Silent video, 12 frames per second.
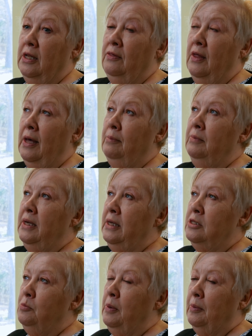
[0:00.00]
and that
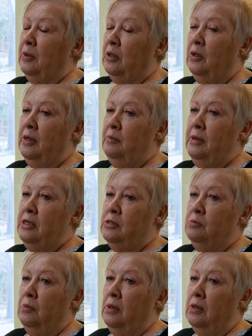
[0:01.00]
means, biblically, it
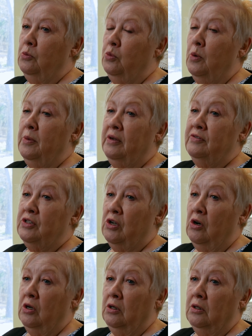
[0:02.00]
means woman of
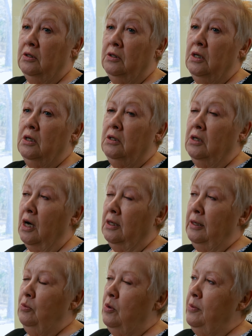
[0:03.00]
song,
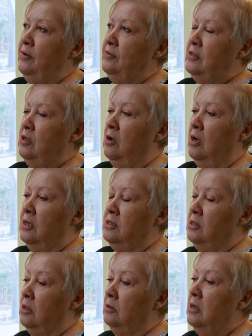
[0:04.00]
godly woman of song. And
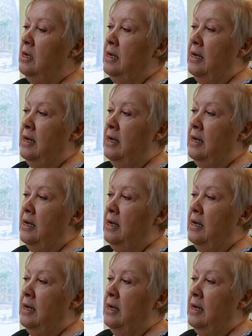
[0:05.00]
so